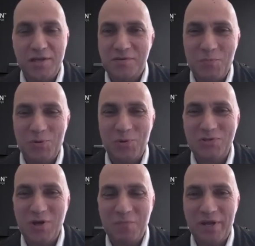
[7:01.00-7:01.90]
a broad
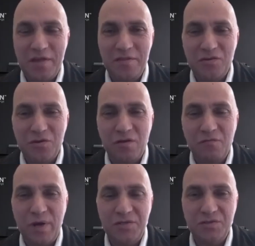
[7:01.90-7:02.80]
topic and there's a lot of
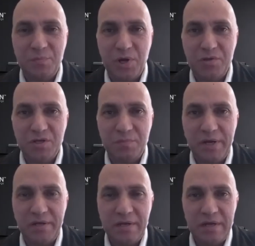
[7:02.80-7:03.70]
ways to approach it.
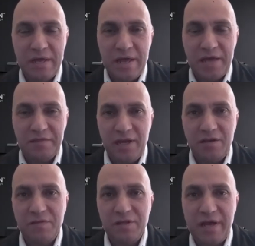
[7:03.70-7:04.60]
But at the end
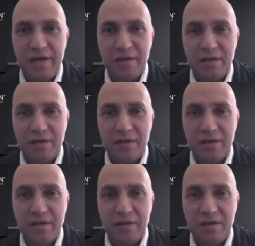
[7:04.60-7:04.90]
of the day,